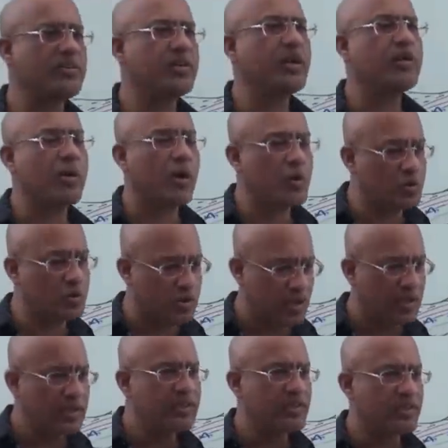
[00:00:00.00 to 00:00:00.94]
say
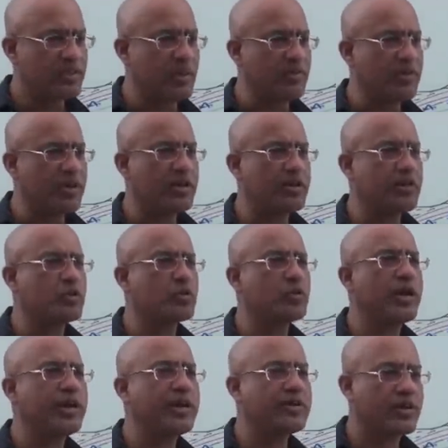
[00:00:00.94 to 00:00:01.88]
about 700
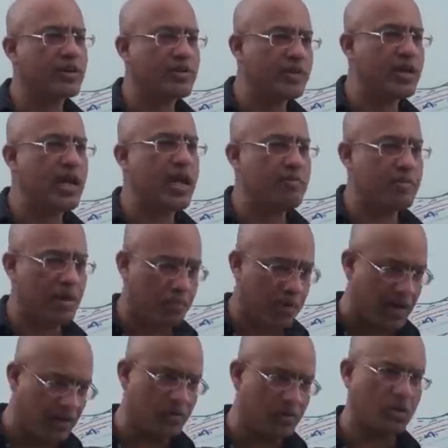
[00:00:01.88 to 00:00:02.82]
to 800 ml
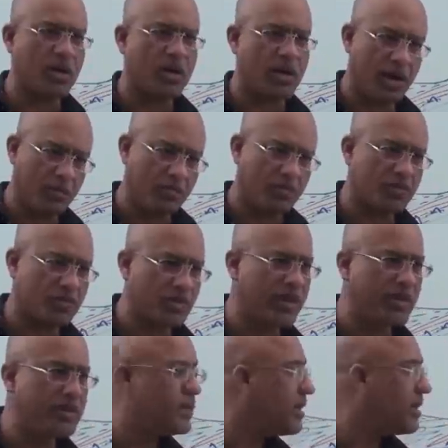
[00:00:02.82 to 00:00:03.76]
blood. You are almost
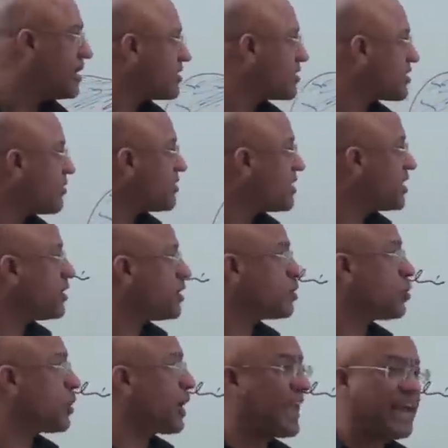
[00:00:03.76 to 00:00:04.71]
right.
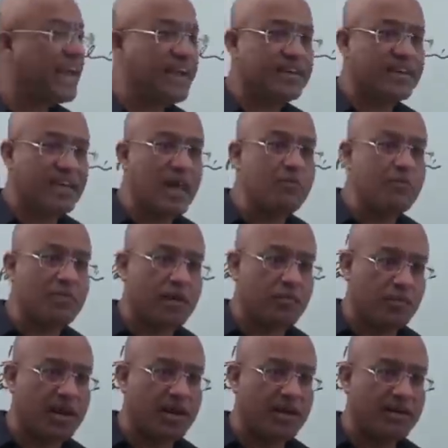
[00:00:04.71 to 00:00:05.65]
700 to 8
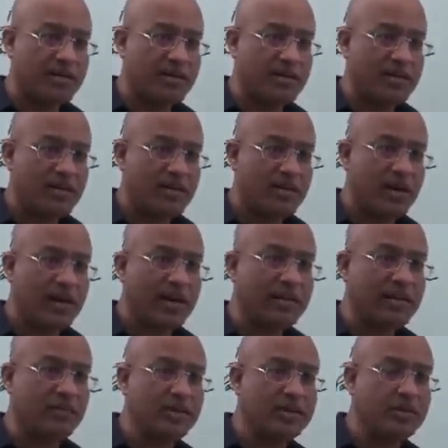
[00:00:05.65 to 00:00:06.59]
ml blood
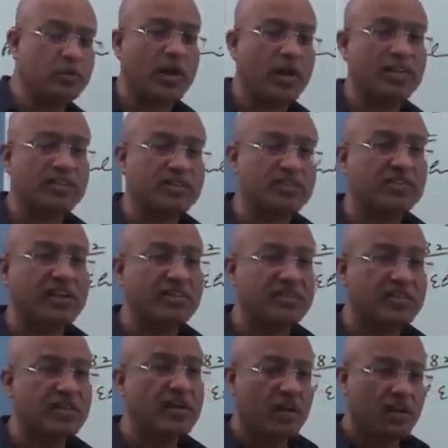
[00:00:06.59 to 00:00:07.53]
right and when you are
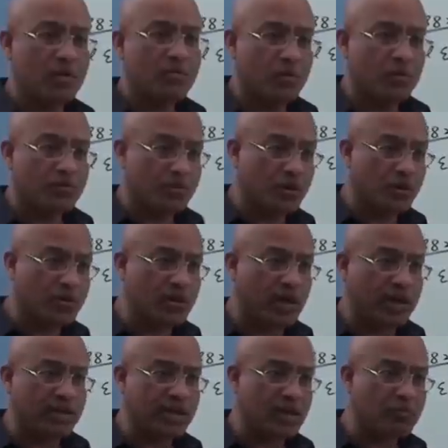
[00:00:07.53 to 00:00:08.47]
exercising of course
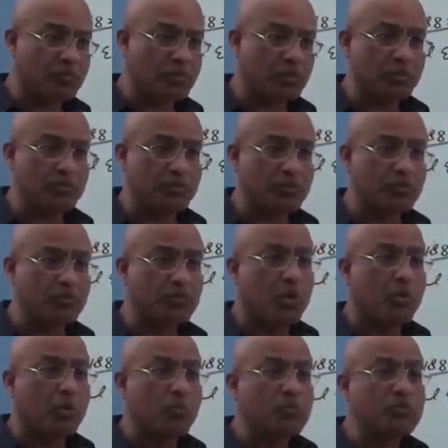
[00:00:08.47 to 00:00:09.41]
cardiac output improves
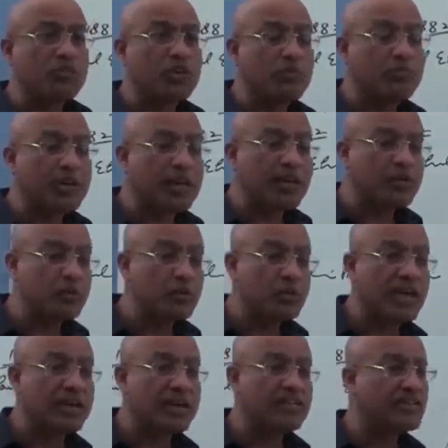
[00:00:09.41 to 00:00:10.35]
sometimes
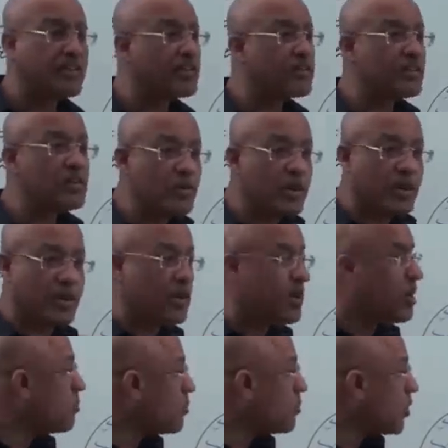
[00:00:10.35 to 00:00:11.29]
during exercise even
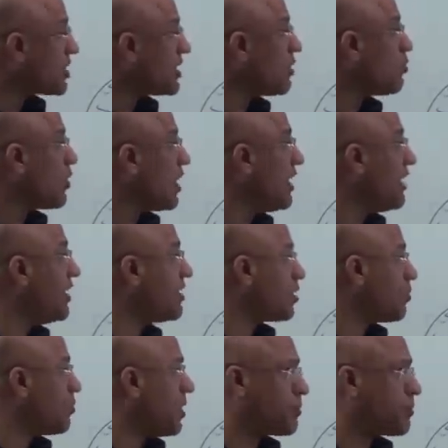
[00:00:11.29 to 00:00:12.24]
more than one
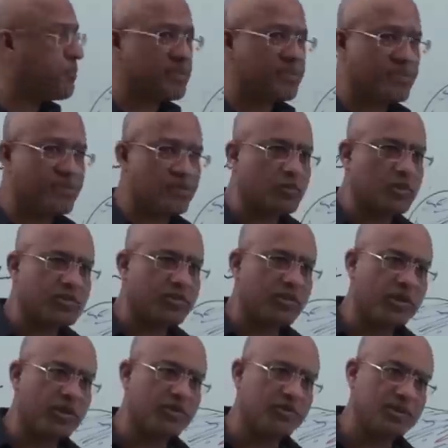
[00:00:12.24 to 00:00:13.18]
liter blood passes through the
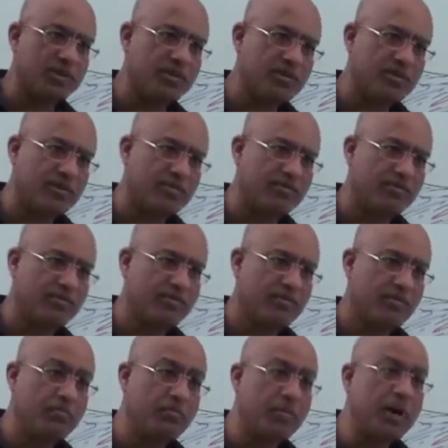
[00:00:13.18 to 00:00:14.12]
central nervous system
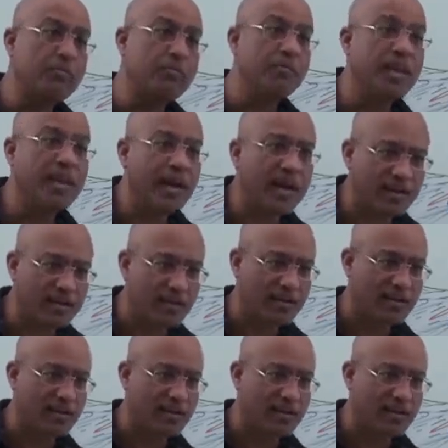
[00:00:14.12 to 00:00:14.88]
per minute